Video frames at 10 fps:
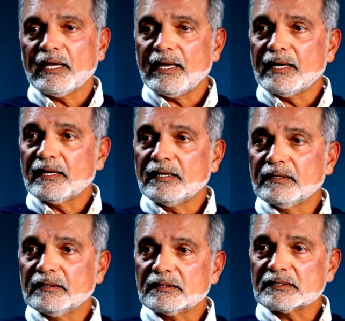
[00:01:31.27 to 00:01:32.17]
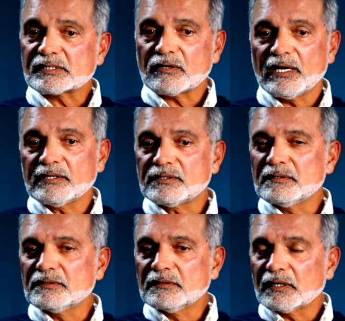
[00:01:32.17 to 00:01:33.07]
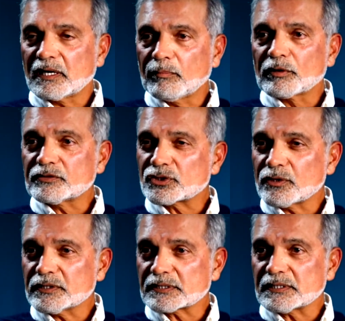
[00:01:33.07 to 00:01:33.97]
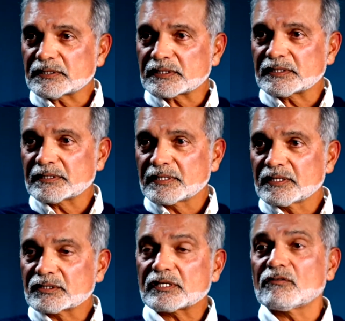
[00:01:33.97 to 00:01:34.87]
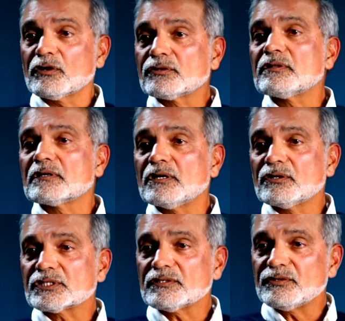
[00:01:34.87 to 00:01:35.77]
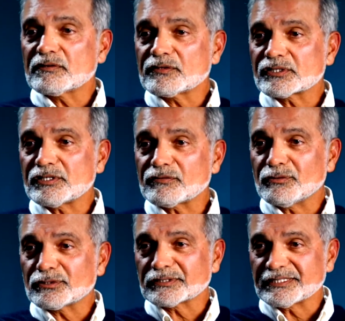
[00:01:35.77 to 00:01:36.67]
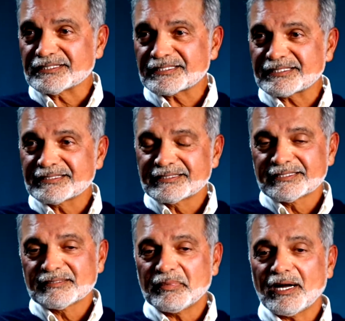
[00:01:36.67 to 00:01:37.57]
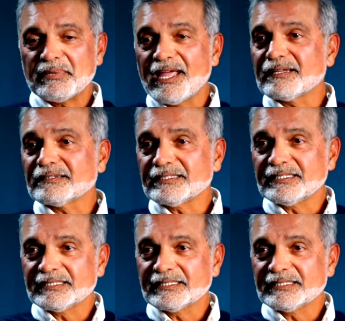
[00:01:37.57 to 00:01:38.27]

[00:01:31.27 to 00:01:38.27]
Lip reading: And so I had a couple of choices. So I wrote to the coach at the University of New Orleans, Bob Hanley,